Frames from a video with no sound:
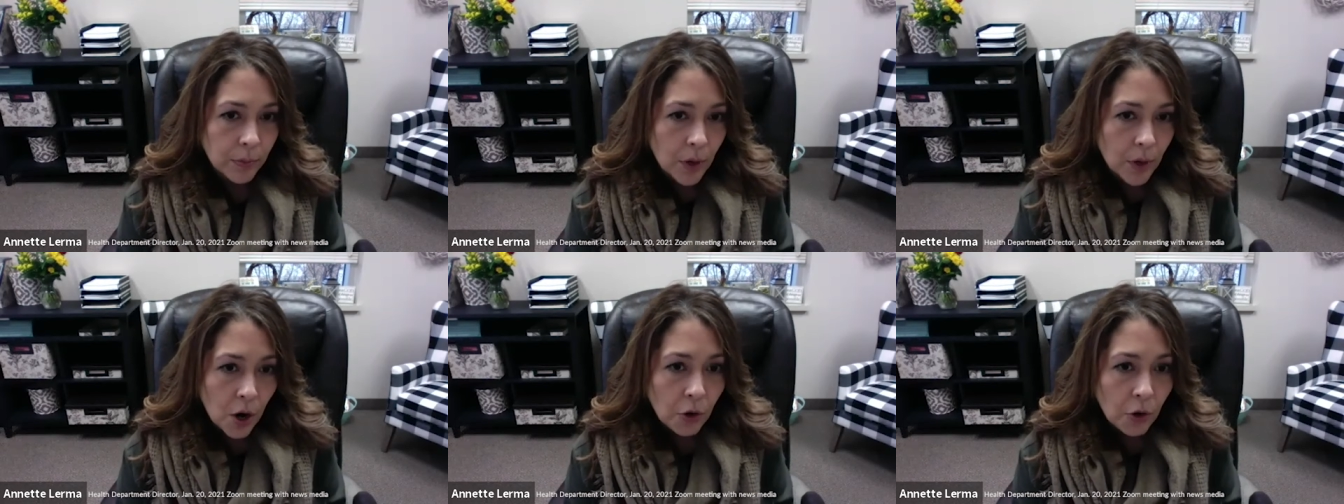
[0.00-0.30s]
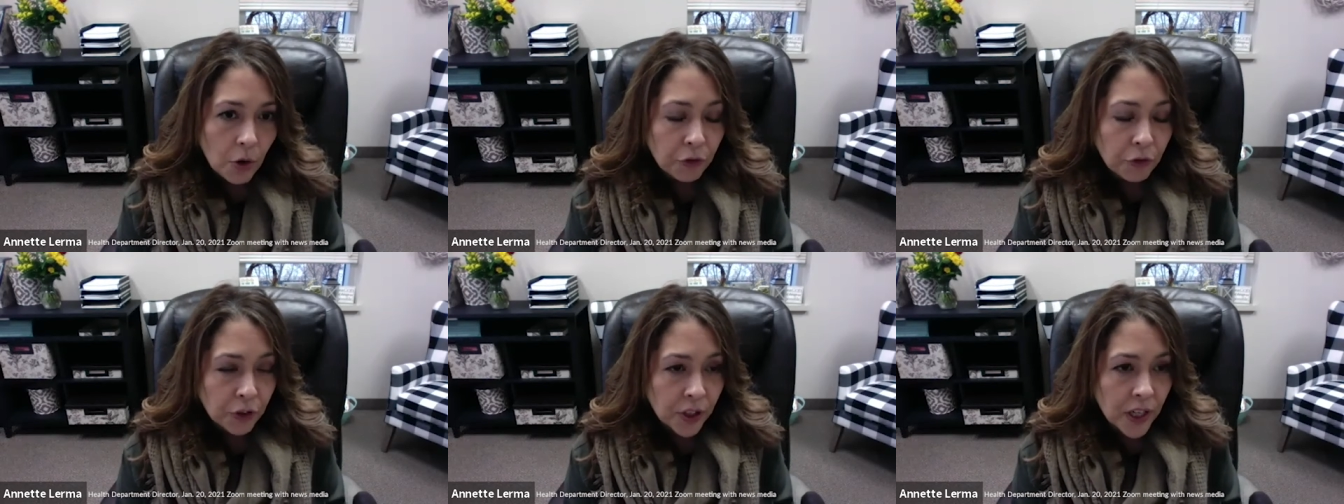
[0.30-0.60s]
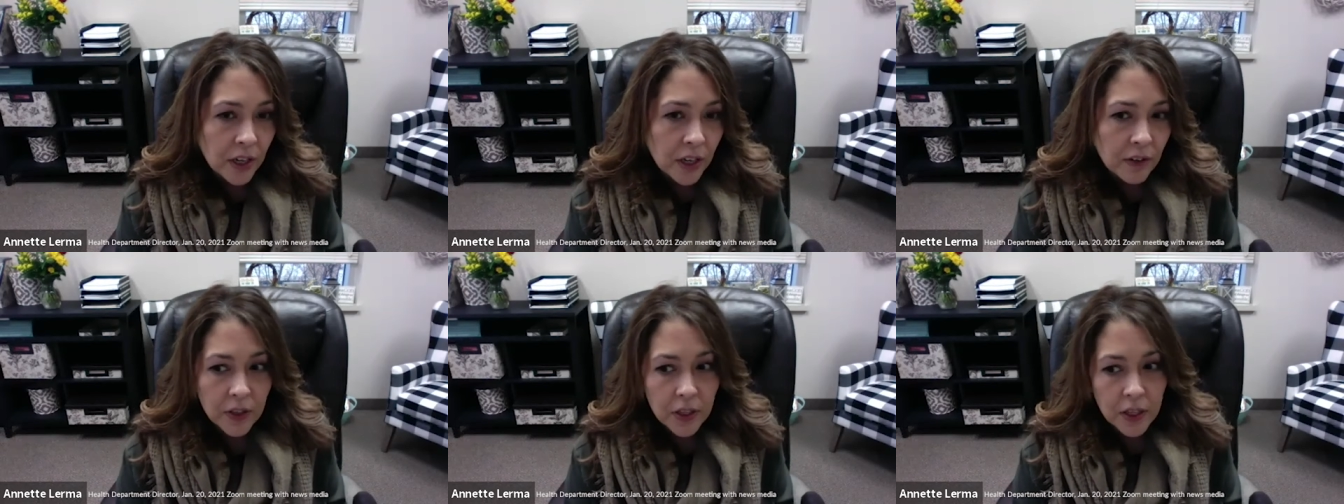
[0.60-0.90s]

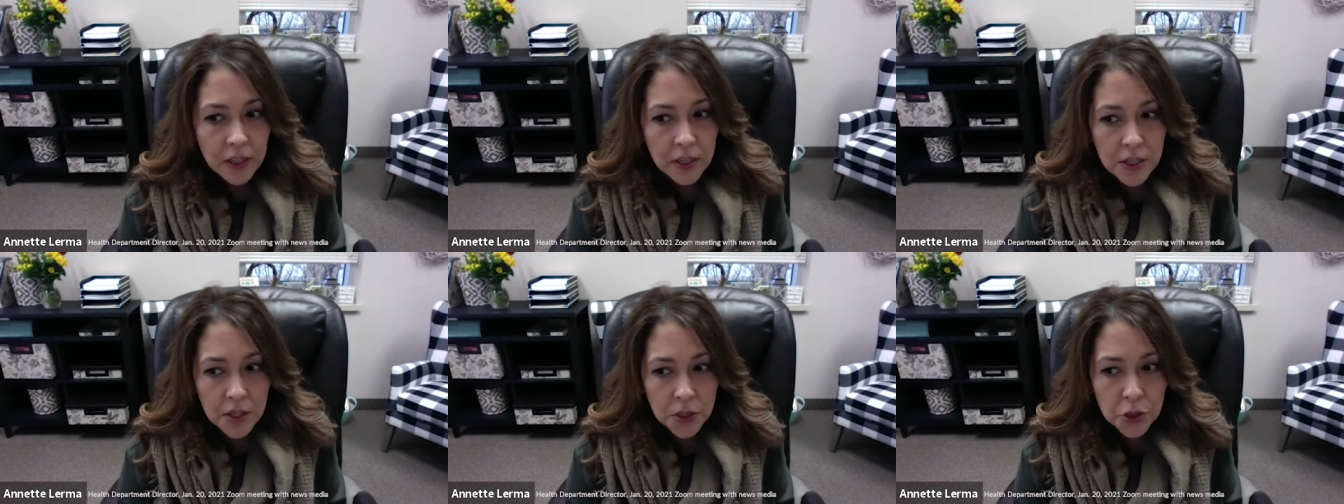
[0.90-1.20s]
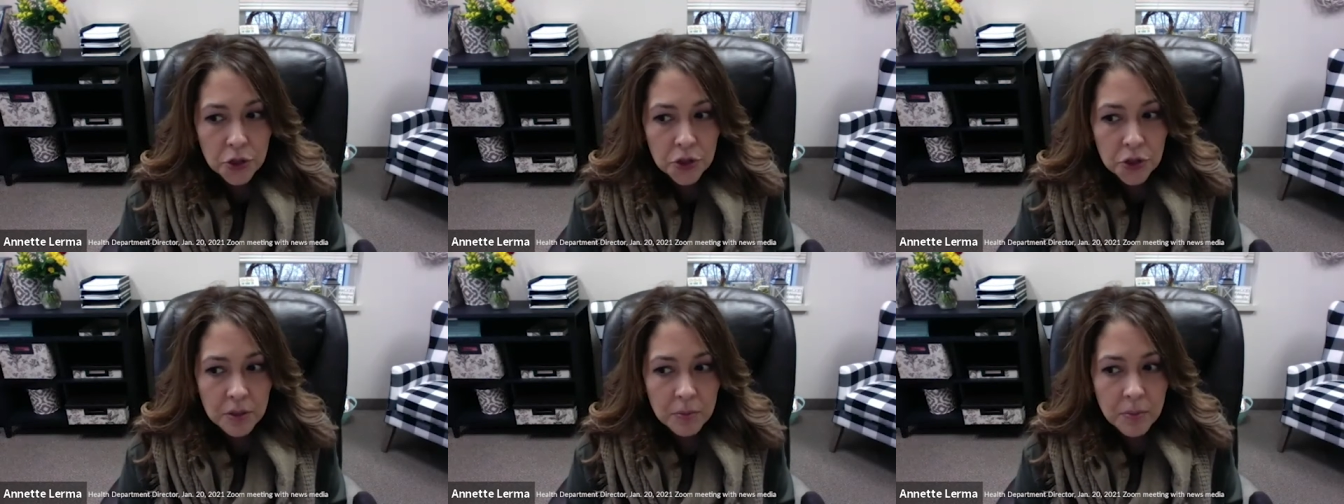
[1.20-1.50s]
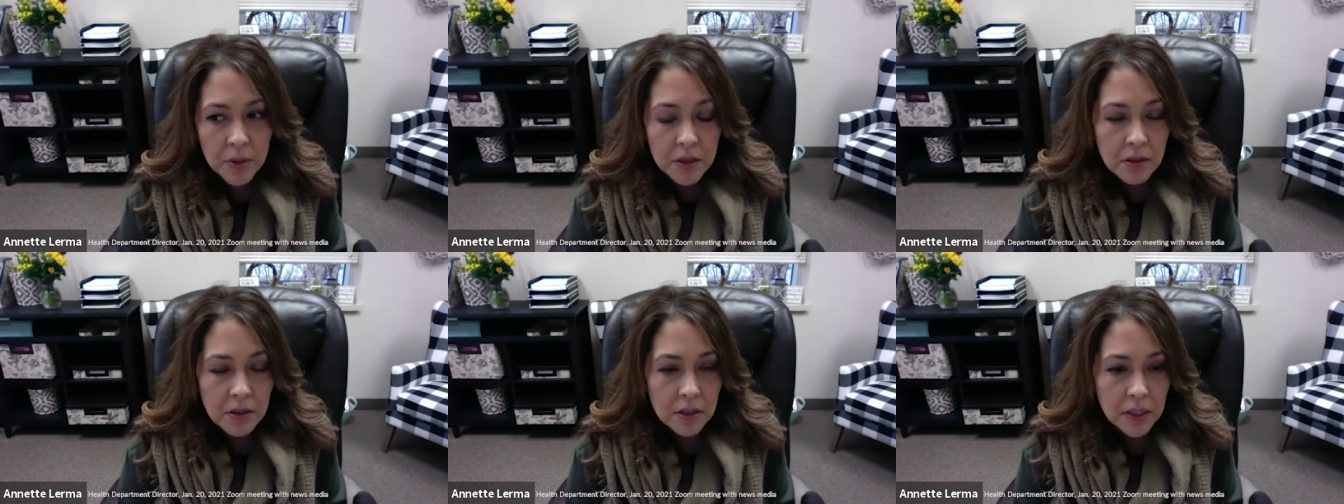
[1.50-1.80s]
hopefully if it continues to
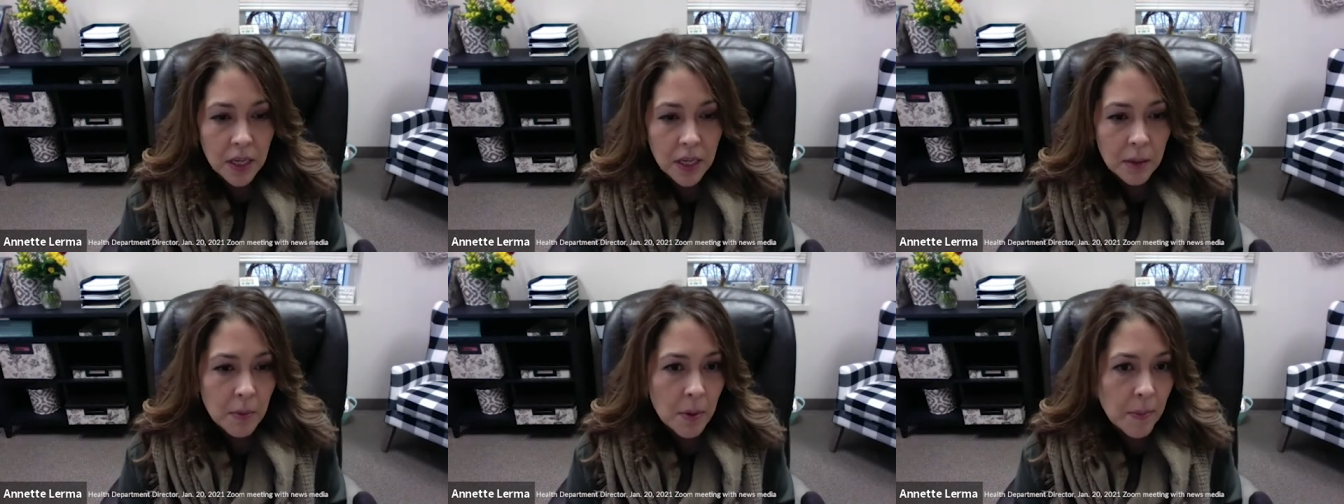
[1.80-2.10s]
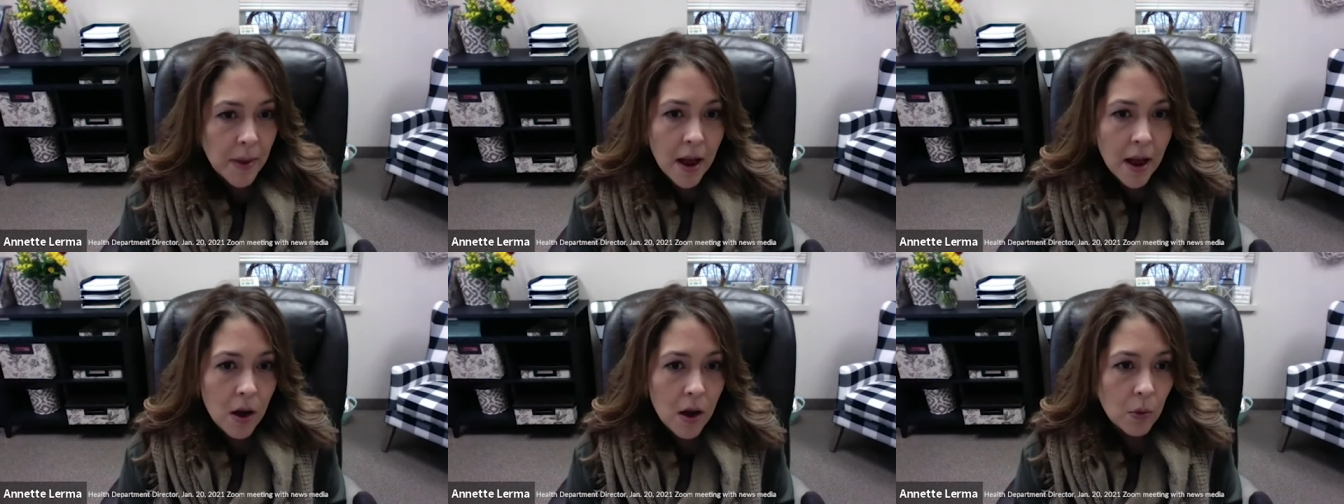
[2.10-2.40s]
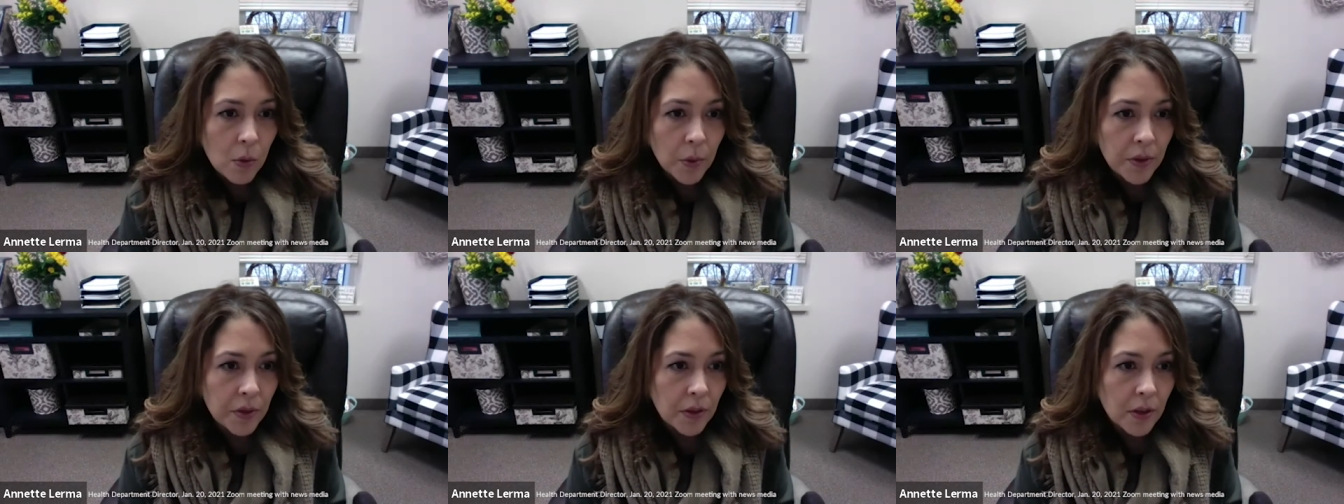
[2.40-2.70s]
be the same
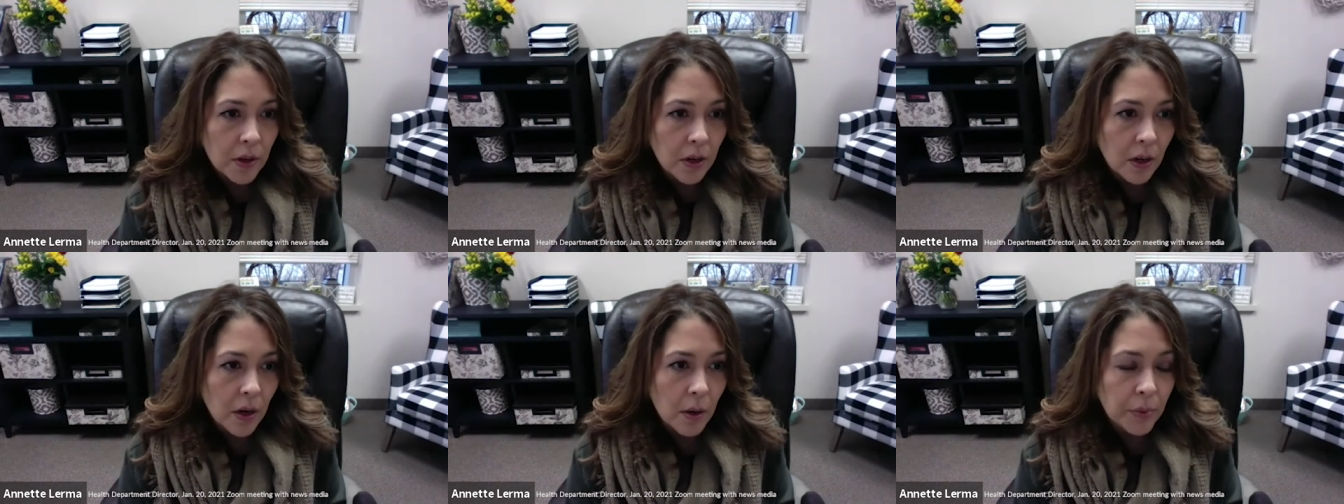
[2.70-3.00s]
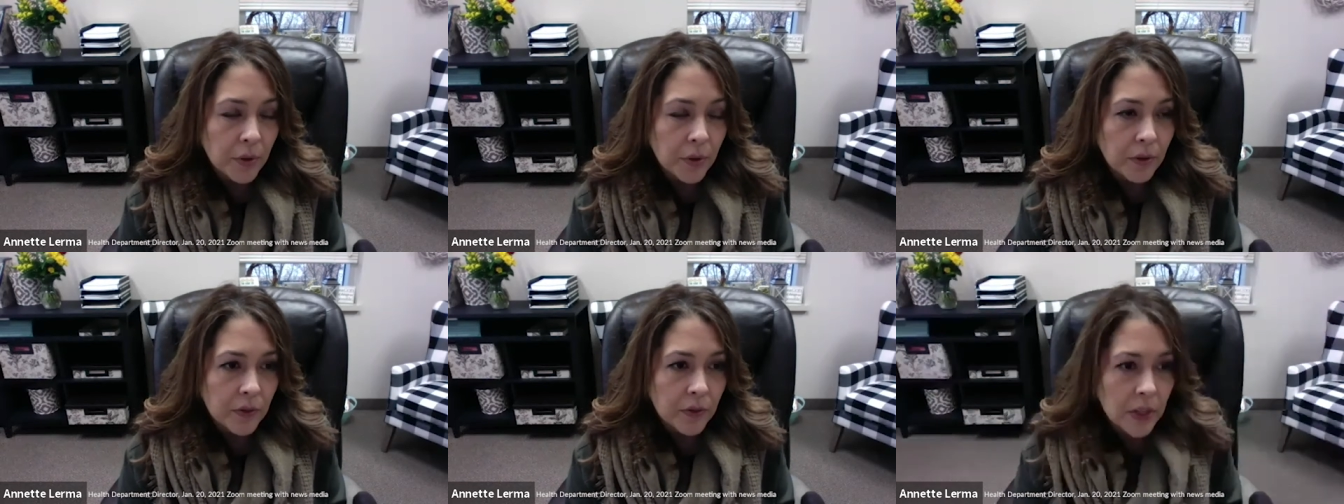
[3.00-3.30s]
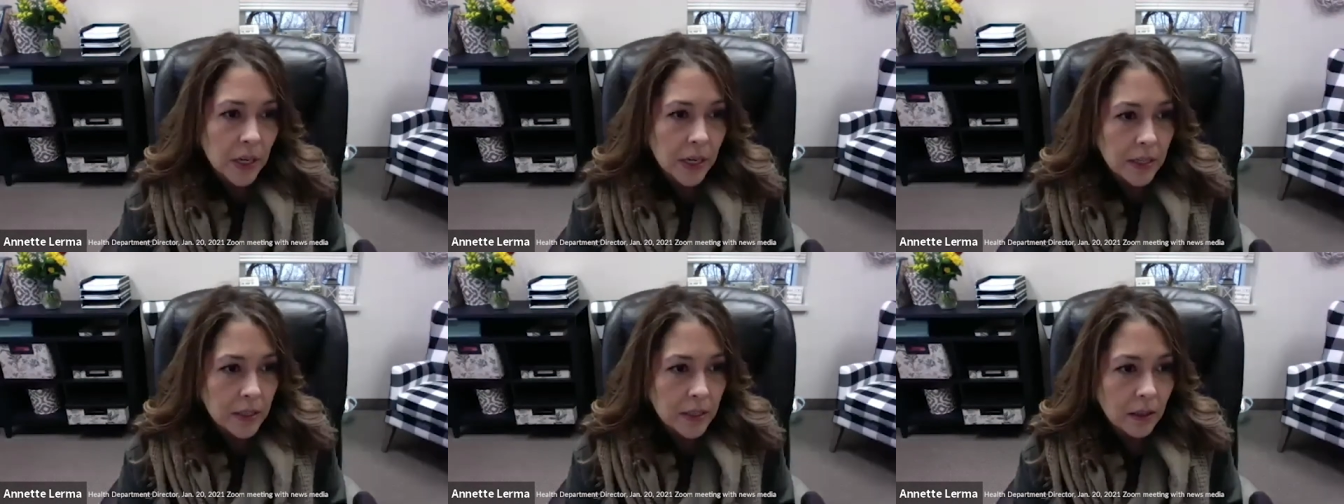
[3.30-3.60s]
amount within a couple of
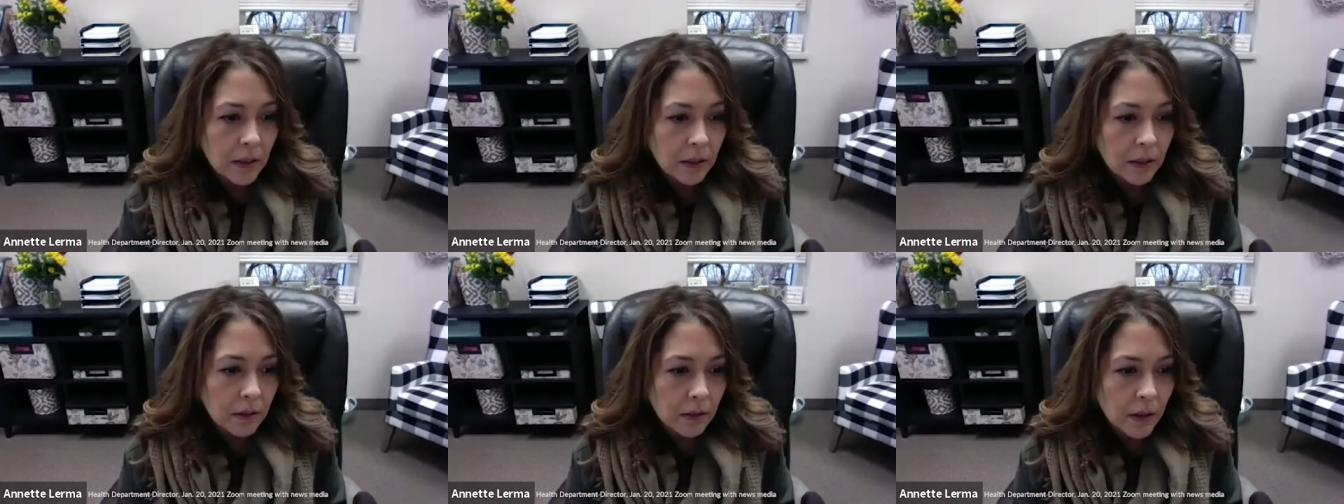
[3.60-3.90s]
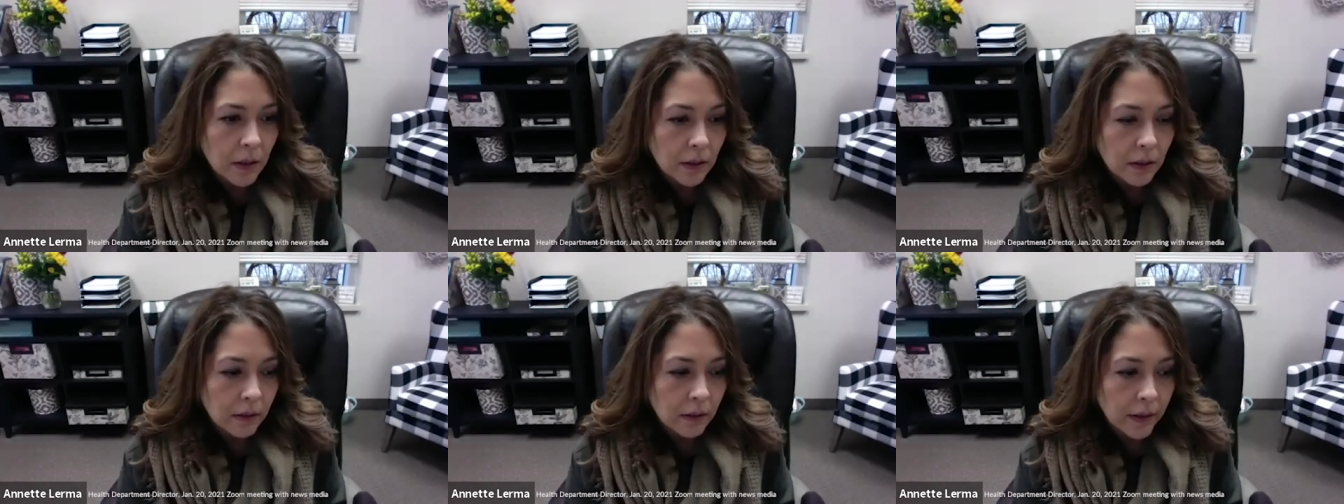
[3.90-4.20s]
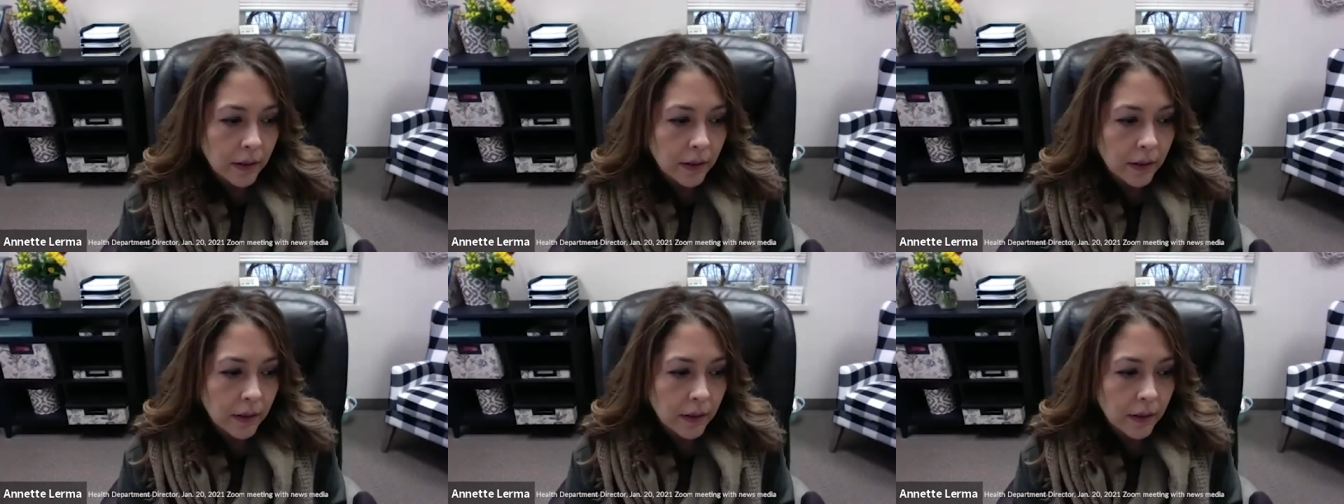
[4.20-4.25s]
days at the at the